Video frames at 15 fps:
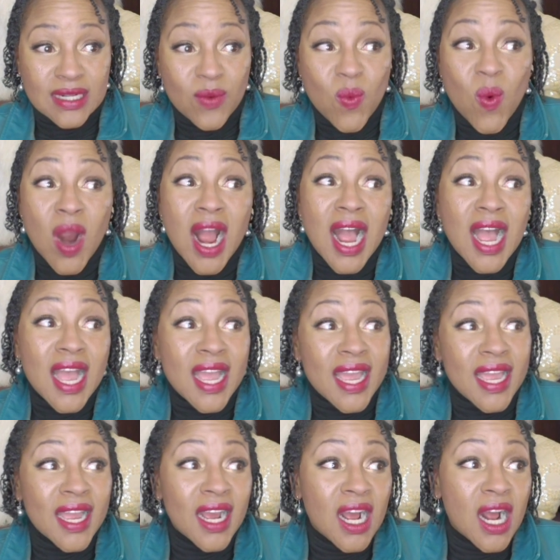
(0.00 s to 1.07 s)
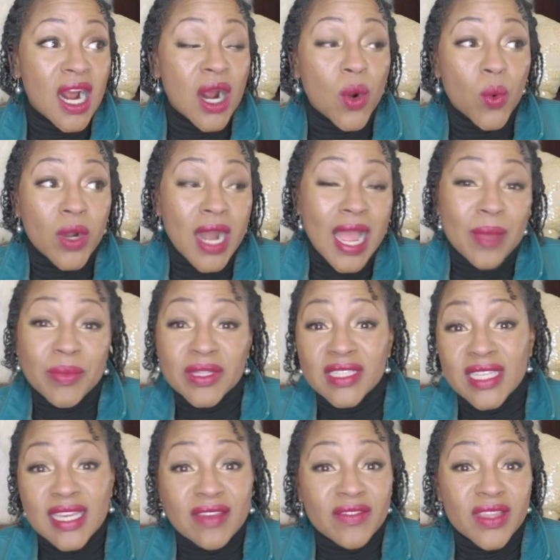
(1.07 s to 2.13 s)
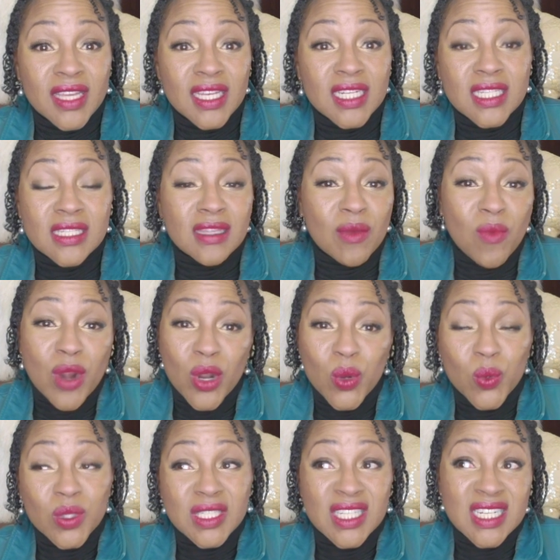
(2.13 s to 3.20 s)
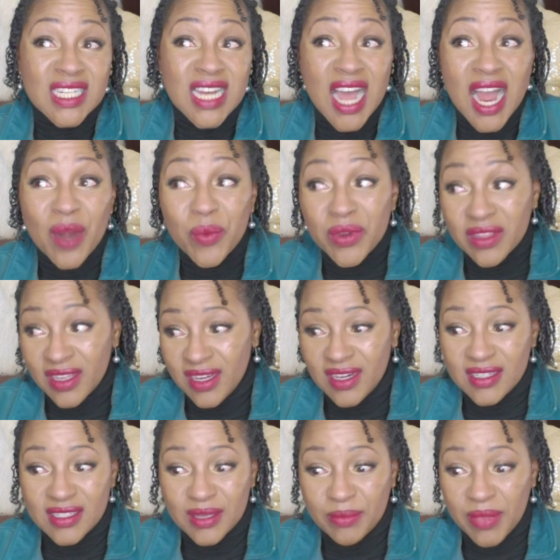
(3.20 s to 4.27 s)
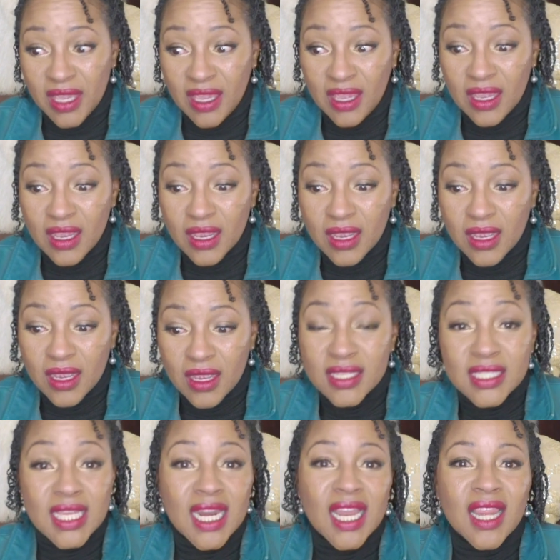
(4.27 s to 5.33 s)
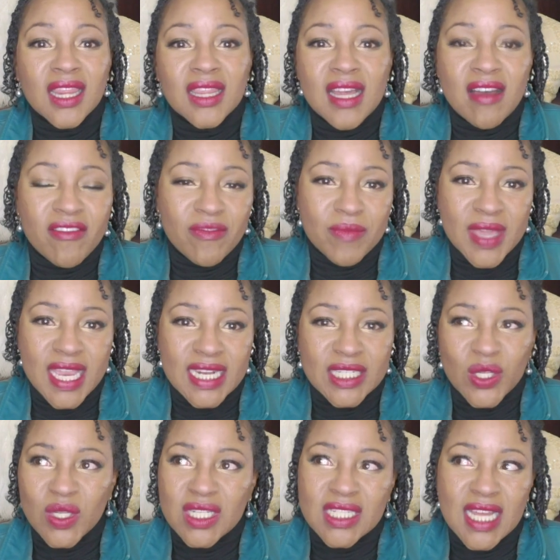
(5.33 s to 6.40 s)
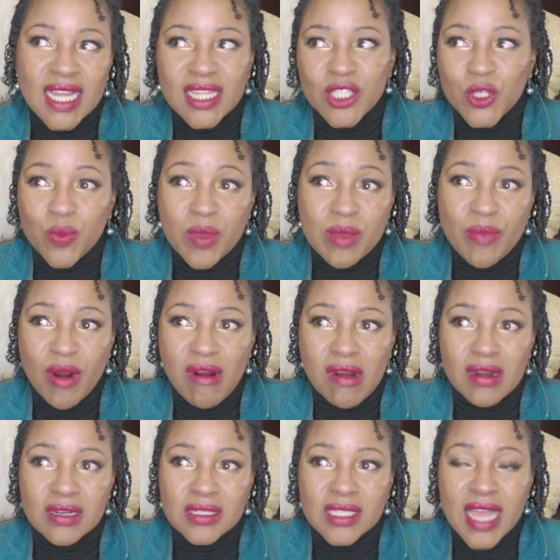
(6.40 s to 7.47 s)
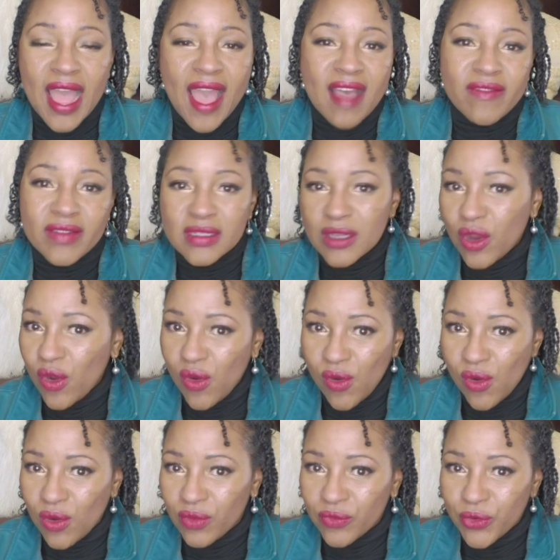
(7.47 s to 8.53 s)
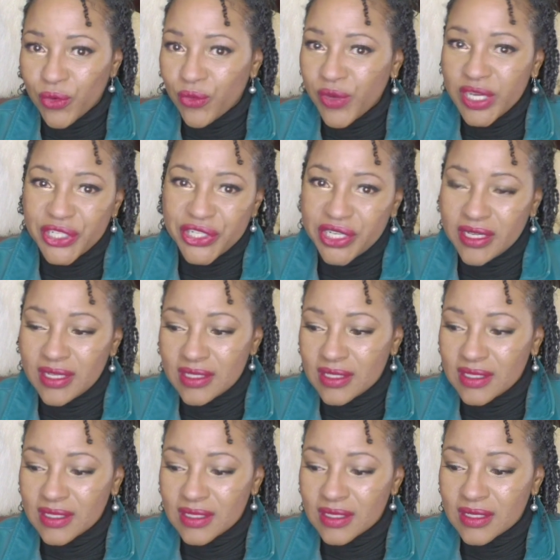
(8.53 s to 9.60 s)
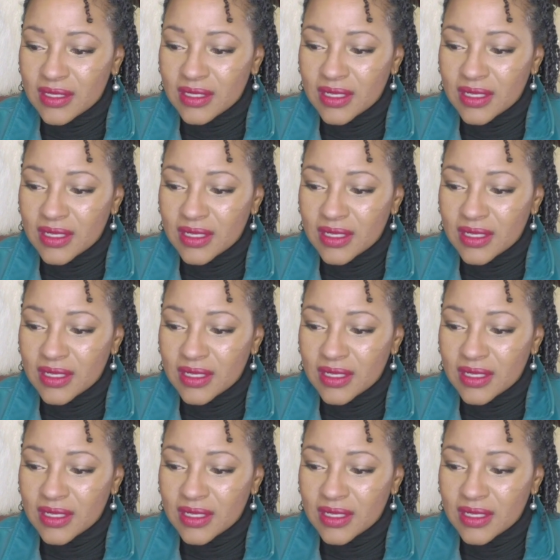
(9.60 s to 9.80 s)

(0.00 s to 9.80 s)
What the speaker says: Why would I believe that someone who is not related to me is gonna love me till death do me part, to have and to hold for richness?